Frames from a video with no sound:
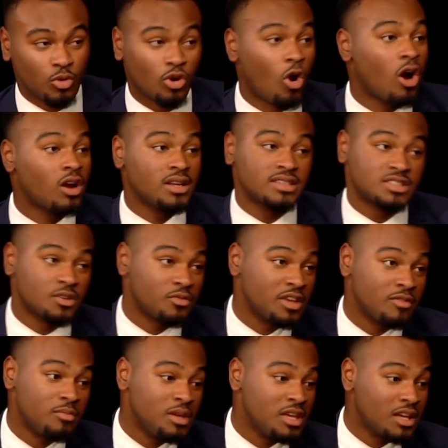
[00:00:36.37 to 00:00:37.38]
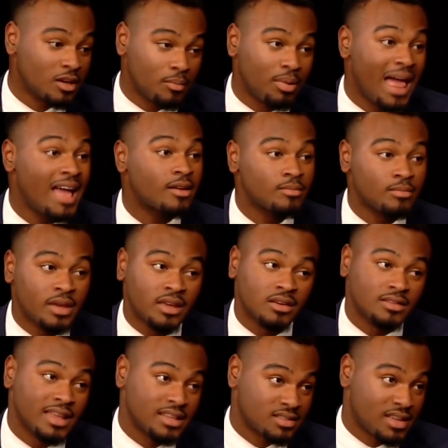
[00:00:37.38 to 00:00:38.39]
They're regardless of it being a black
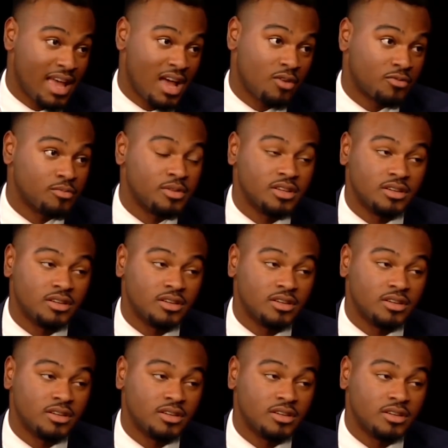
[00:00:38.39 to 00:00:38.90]
male that's alpha